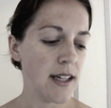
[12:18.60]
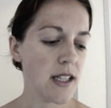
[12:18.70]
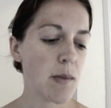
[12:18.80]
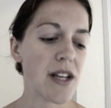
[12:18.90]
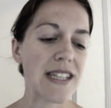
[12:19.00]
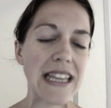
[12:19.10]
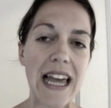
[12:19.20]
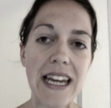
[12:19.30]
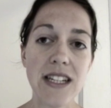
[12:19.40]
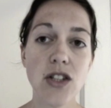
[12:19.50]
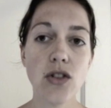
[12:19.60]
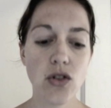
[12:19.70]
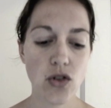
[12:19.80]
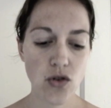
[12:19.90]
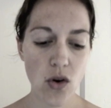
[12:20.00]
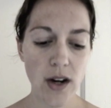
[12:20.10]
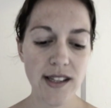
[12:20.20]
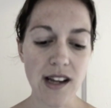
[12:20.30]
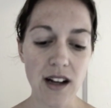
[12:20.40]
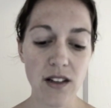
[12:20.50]
It's because light
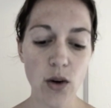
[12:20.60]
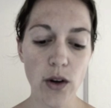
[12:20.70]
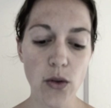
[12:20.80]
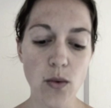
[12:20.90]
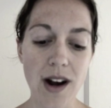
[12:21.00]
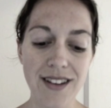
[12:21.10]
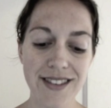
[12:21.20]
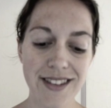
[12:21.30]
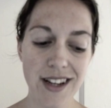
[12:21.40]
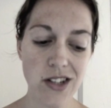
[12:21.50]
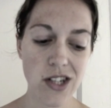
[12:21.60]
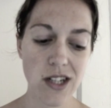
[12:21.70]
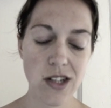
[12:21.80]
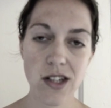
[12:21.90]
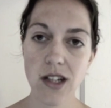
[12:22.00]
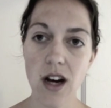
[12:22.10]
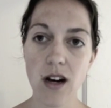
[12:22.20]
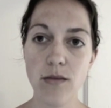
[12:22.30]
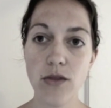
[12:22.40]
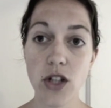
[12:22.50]
destroys olive oil through oxidation,
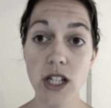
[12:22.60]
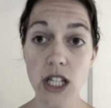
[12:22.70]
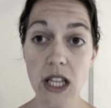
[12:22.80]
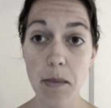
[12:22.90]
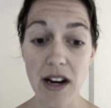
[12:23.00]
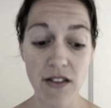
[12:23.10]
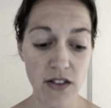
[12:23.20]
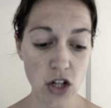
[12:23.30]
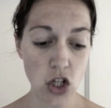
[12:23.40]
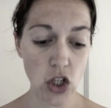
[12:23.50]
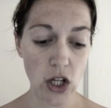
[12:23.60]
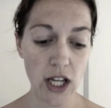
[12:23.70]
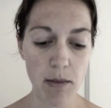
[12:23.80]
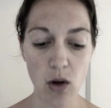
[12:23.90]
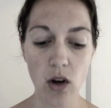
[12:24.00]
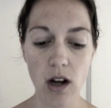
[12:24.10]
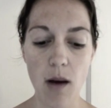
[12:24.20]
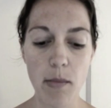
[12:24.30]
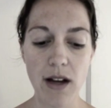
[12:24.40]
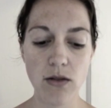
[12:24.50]
changing the beneficial chemical
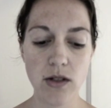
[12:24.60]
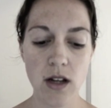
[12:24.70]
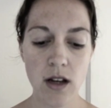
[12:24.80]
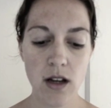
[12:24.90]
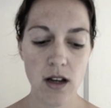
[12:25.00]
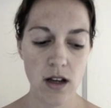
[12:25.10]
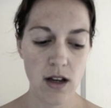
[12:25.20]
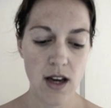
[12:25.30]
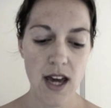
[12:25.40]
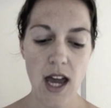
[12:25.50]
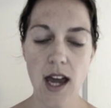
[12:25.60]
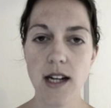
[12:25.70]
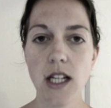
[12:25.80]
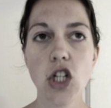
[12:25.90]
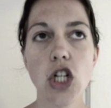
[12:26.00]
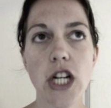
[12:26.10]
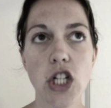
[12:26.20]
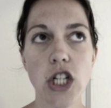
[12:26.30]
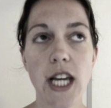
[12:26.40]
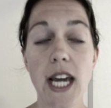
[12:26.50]
compounds and
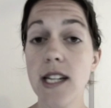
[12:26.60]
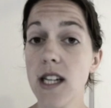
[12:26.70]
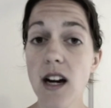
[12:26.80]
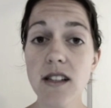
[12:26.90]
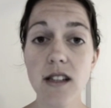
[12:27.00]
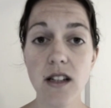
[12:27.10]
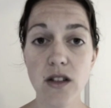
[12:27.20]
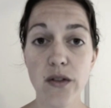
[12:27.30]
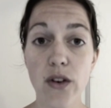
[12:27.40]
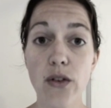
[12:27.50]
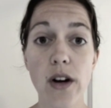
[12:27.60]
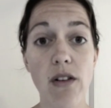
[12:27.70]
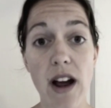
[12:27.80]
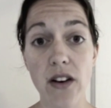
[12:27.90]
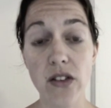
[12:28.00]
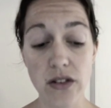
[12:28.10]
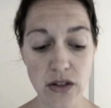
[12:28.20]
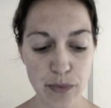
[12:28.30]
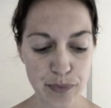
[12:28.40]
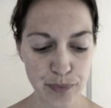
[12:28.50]
exchanging antioxidants for free
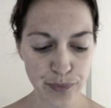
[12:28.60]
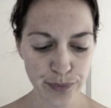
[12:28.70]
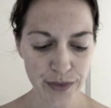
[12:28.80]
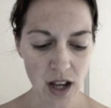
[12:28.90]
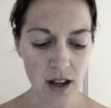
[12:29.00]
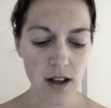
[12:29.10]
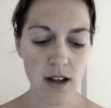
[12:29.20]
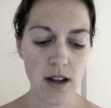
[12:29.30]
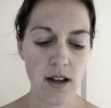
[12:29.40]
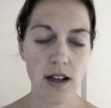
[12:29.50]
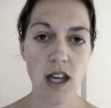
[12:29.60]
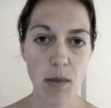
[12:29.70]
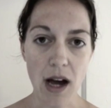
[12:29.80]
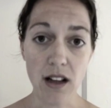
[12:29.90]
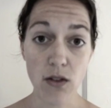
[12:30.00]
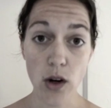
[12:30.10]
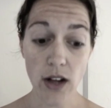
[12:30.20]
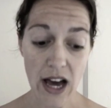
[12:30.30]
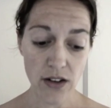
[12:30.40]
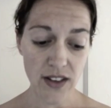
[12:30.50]
radicals. Keep olive oil
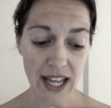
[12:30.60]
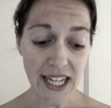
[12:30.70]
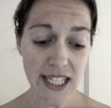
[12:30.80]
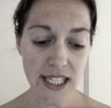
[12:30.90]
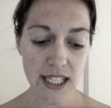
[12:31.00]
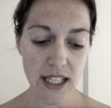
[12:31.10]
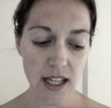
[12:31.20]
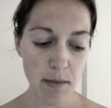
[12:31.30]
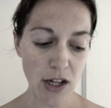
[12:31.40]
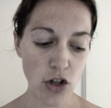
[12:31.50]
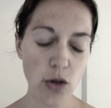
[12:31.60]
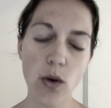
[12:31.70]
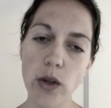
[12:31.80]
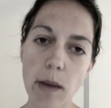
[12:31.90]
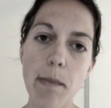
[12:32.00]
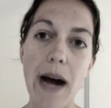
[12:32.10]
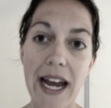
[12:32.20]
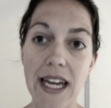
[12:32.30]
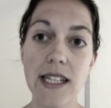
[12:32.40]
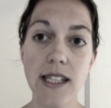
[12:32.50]
out of light and make sure you only buy
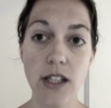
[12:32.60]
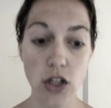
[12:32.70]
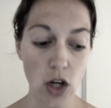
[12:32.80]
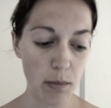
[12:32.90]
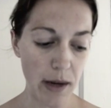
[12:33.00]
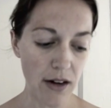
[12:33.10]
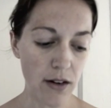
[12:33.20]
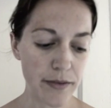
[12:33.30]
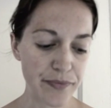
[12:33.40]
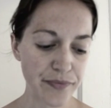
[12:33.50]
it in a dark bottle.